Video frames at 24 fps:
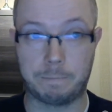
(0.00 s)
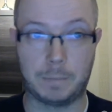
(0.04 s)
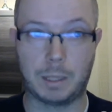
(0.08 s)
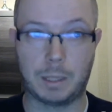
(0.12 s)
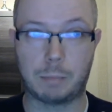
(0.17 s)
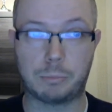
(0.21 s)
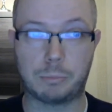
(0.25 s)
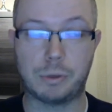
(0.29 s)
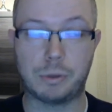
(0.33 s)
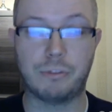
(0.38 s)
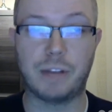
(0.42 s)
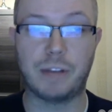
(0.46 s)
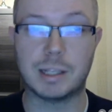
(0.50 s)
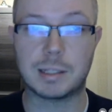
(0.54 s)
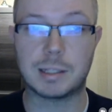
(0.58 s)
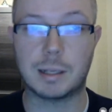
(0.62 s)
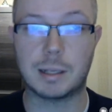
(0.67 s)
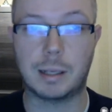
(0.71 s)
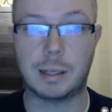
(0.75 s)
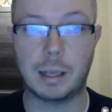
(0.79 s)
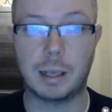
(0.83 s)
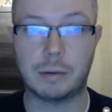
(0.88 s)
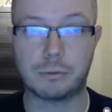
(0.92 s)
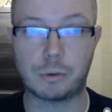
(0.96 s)
prevents the
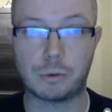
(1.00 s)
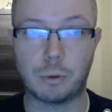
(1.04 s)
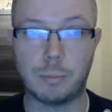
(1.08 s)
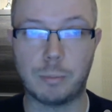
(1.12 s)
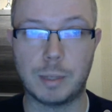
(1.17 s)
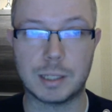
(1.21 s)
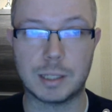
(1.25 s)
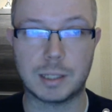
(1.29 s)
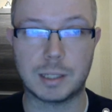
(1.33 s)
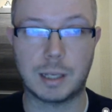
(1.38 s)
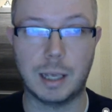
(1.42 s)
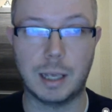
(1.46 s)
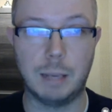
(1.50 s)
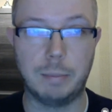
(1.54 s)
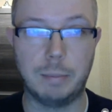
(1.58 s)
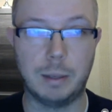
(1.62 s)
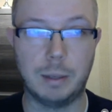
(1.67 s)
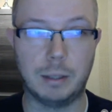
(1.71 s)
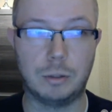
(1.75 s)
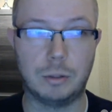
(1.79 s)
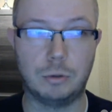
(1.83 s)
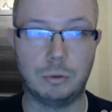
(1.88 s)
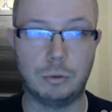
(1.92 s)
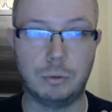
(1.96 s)
king from escaping
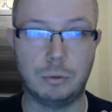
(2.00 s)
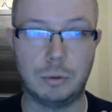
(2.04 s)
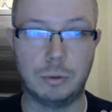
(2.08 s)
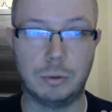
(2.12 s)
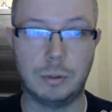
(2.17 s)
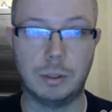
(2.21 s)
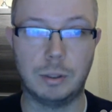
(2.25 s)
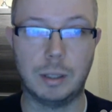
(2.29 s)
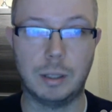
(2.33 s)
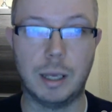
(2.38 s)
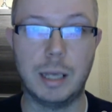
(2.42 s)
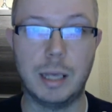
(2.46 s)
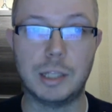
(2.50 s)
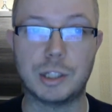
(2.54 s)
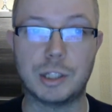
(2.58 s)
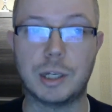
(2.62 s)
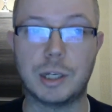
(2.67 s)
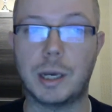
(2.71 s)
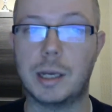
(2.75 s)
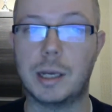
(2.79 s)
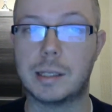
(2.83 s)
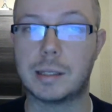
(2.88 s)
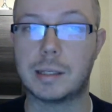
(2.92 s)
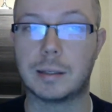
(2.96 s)
to h8.